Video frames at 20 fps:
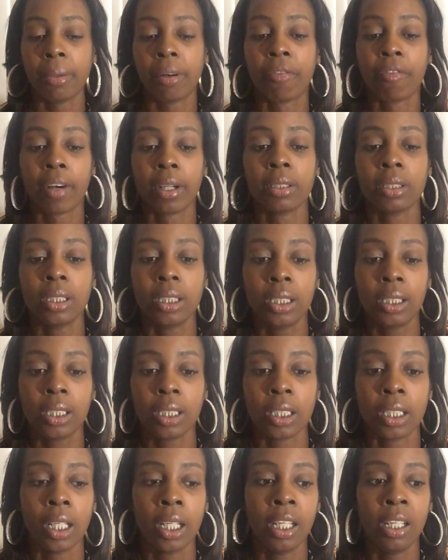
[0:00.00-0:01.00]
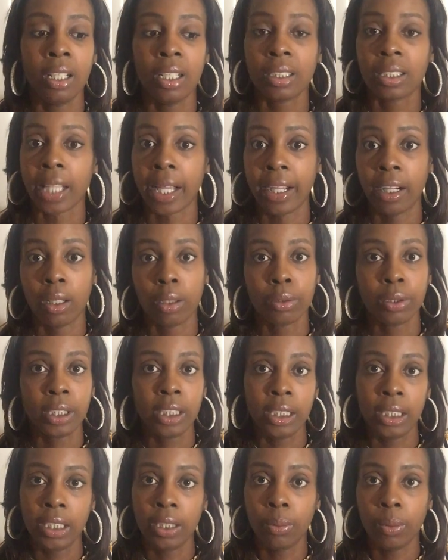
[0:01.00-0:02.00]
But first decan is like
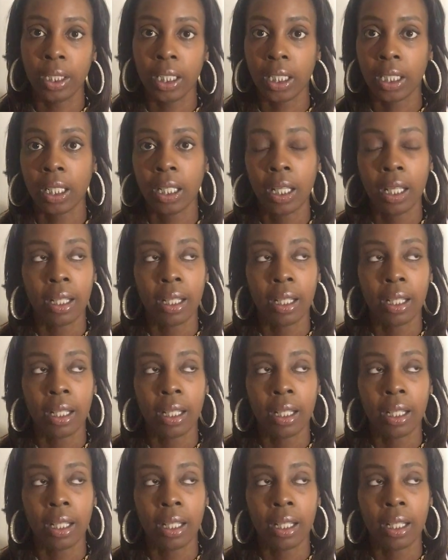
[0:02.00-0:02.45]
OCD with it.